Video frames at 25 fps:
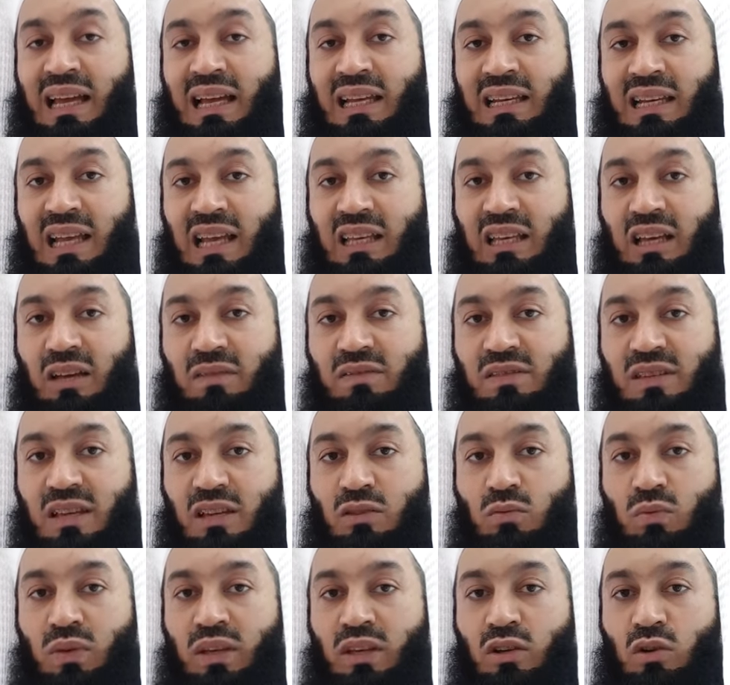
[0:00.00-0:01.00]
And like I've
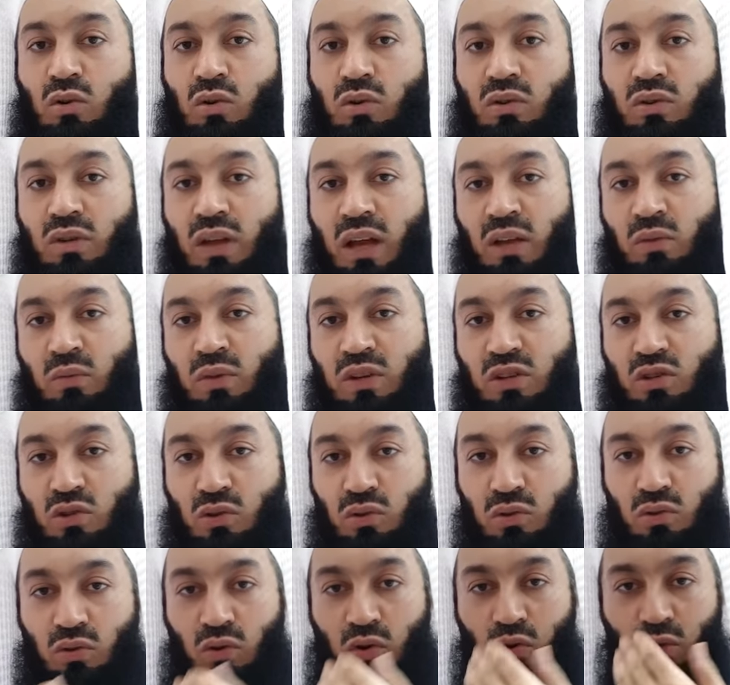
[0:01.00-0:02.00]
said, we could and we
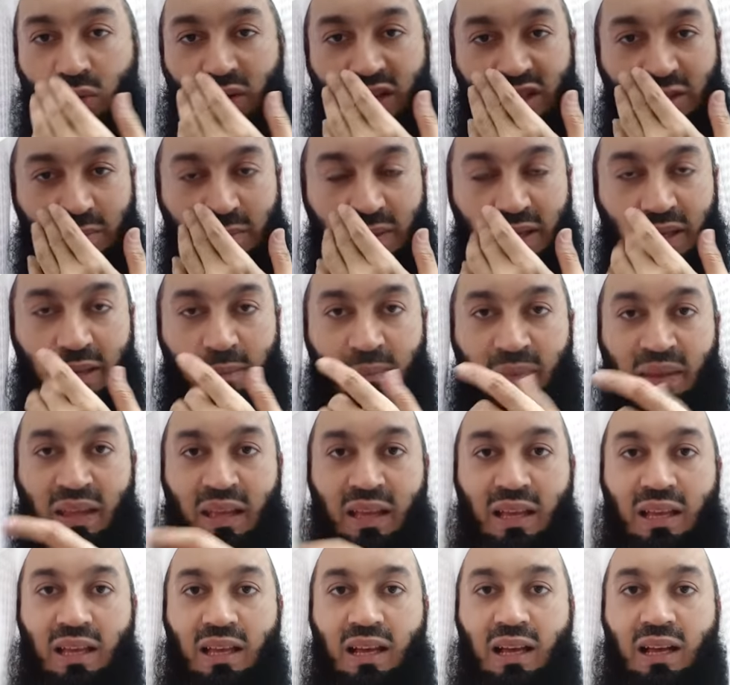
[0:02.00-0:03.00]
should always be
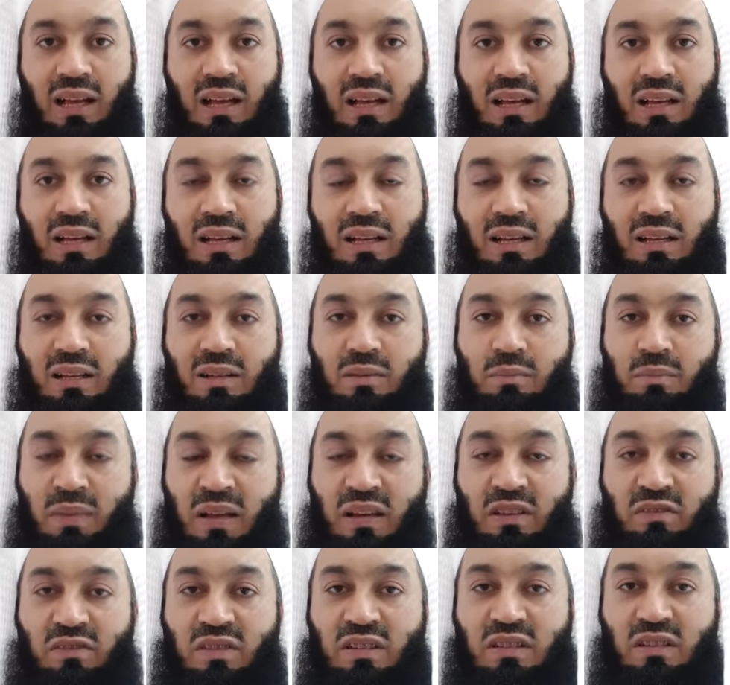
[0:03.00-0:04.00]

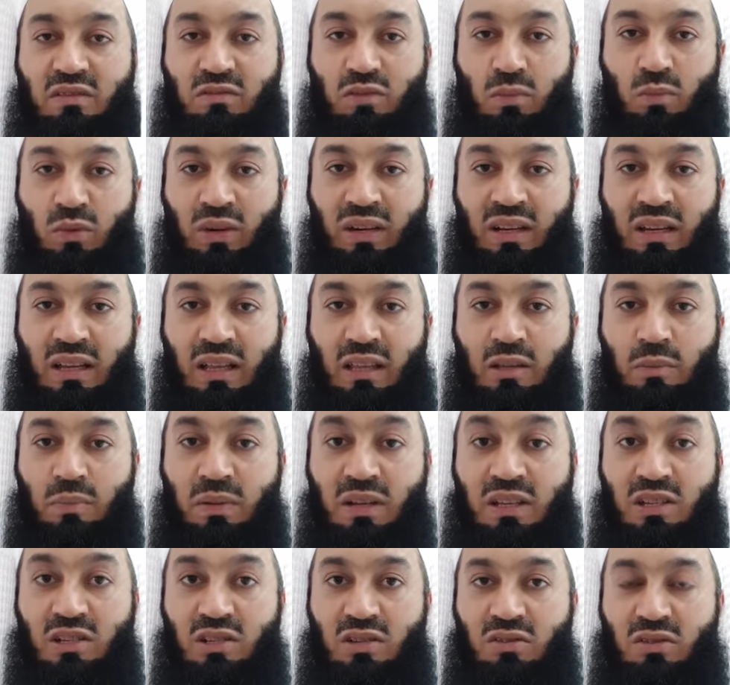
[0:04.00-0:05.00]
benefiting from one another.
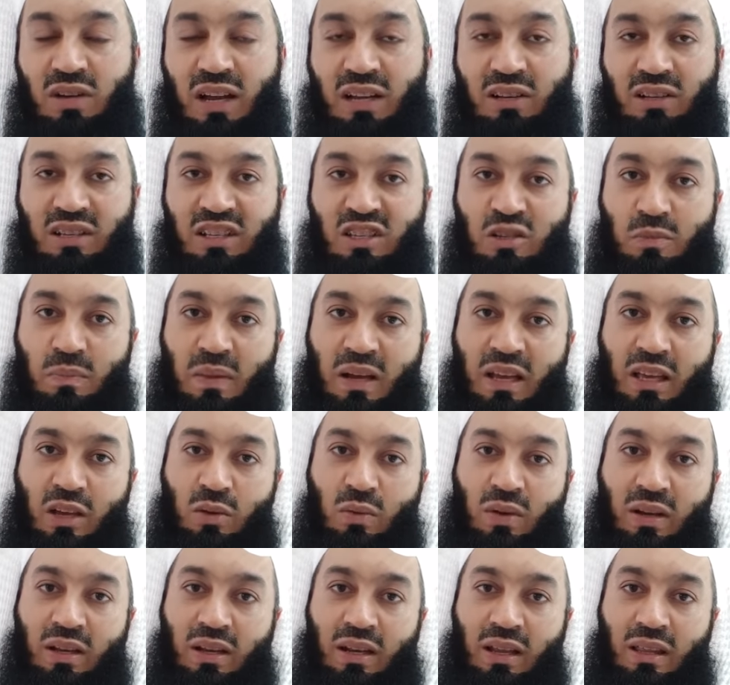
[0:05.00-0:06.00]
Please try to
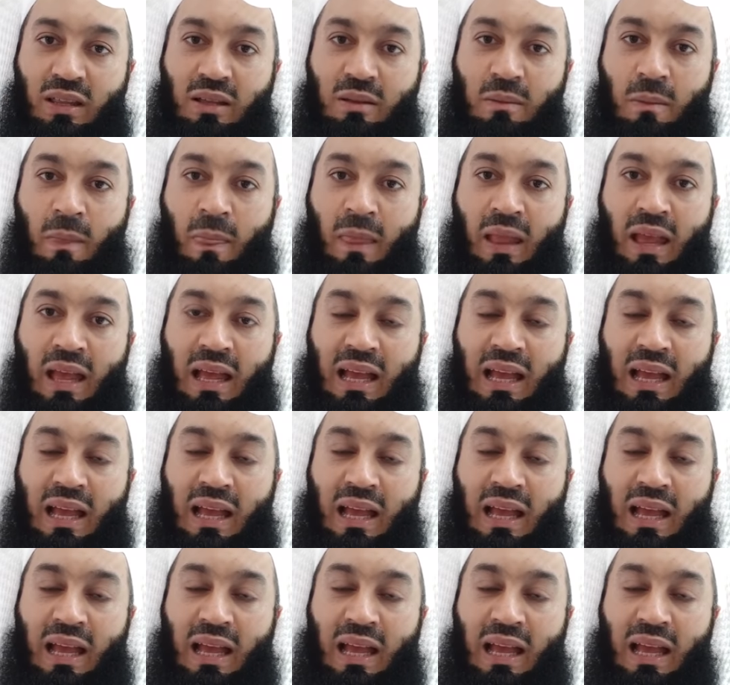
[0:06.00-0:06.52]
inspire one another.